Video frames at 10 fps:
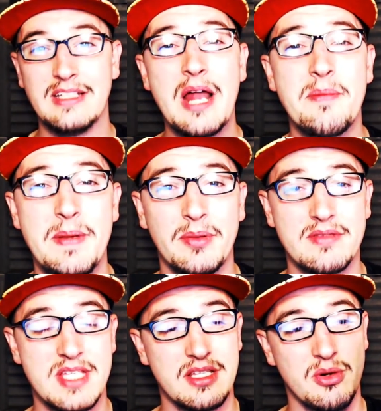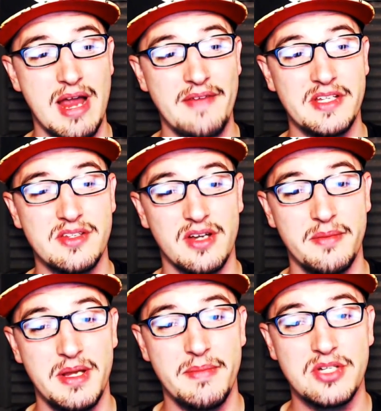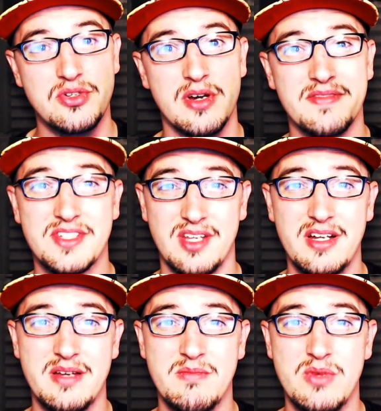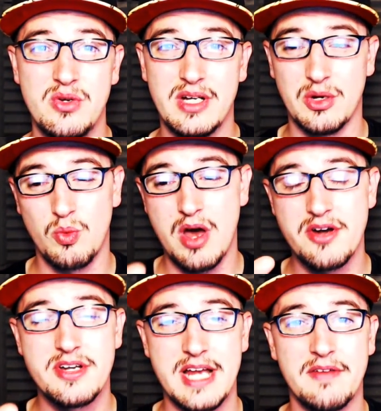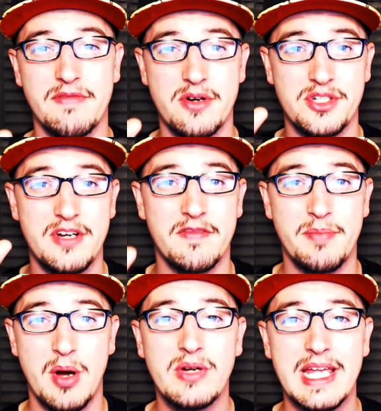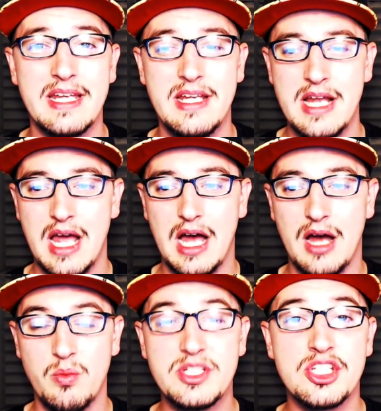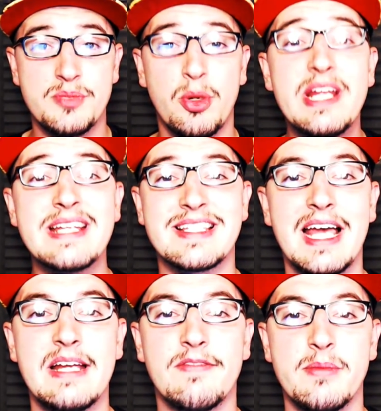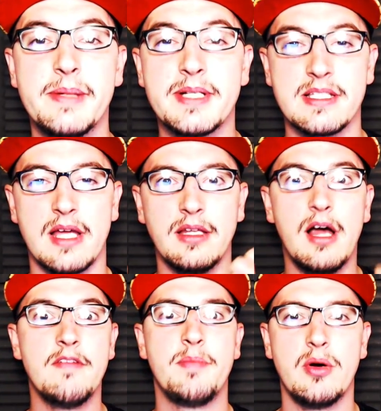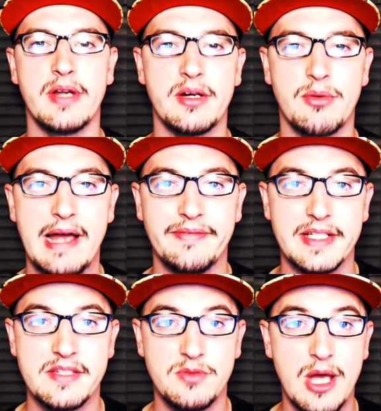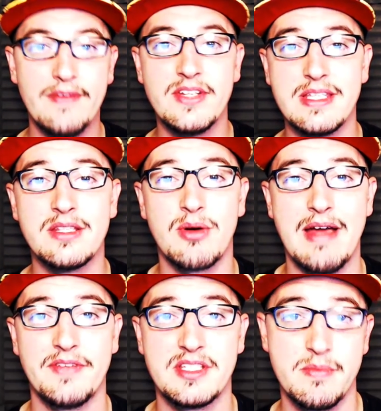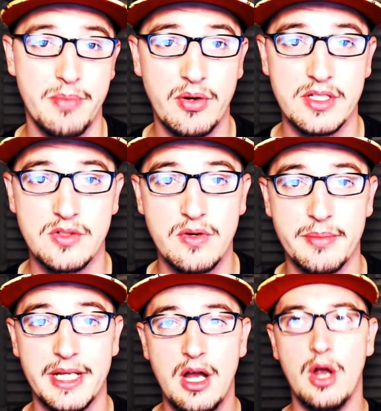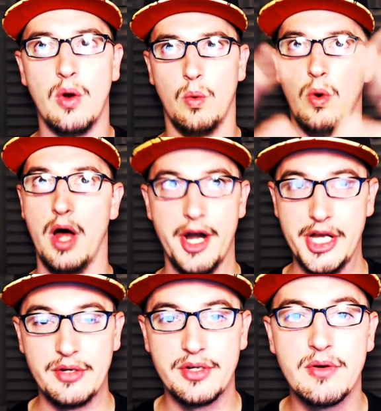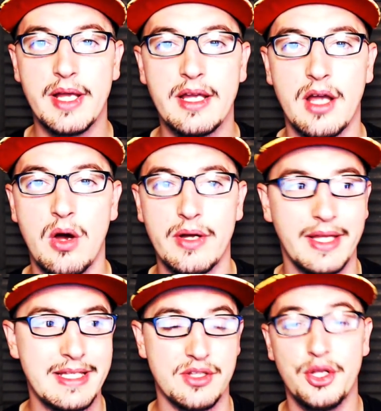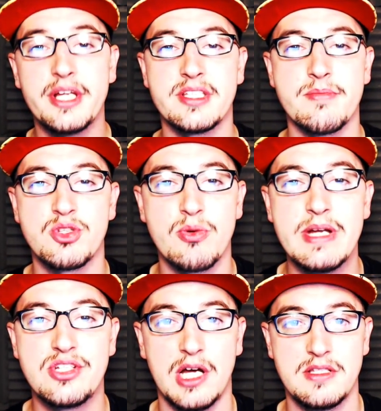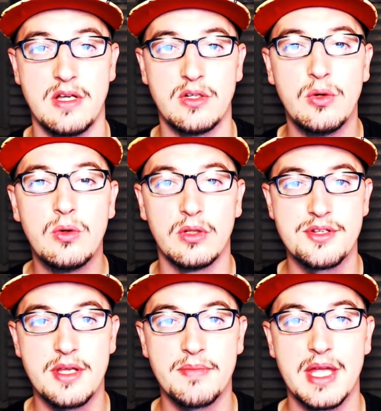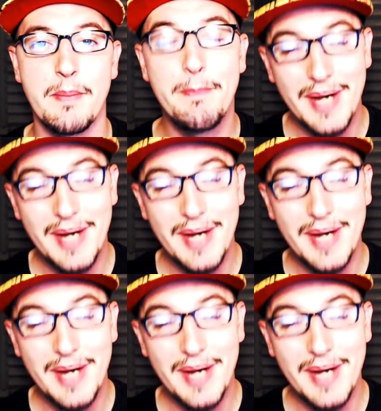A lot of people have said the graphics are going to be a mixture of Sun and Moon and a watered-down version of Pokken, uh, which is pretty exciting for me because I love Pokken graphics. If you haven't seen the graphics in Pokken Tournament, what are you doing? Go at least look at some screenshots on Google or something.